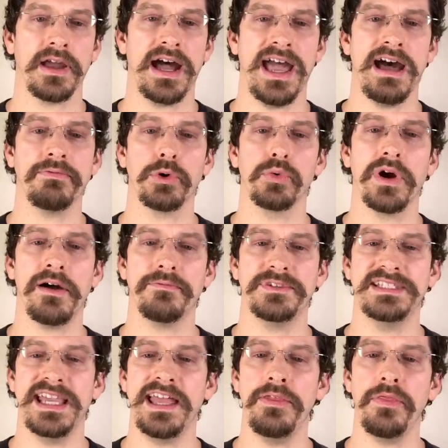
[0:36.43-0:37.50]
I have a
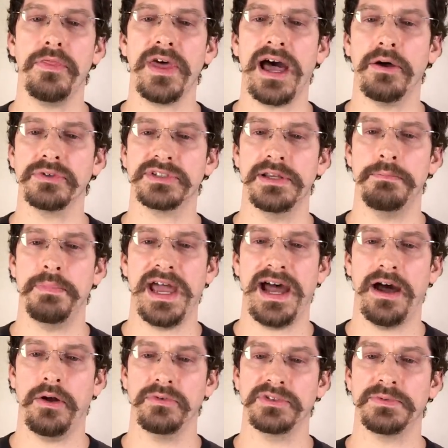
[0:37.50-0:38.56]
rough
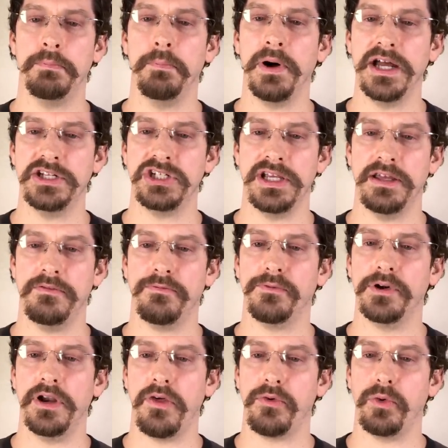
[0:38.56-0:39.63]
£10,000 budget
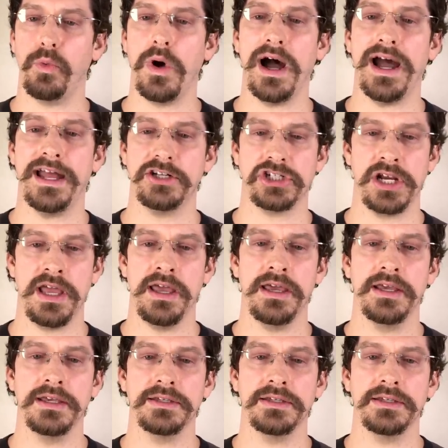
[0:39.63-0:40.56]
for another watch.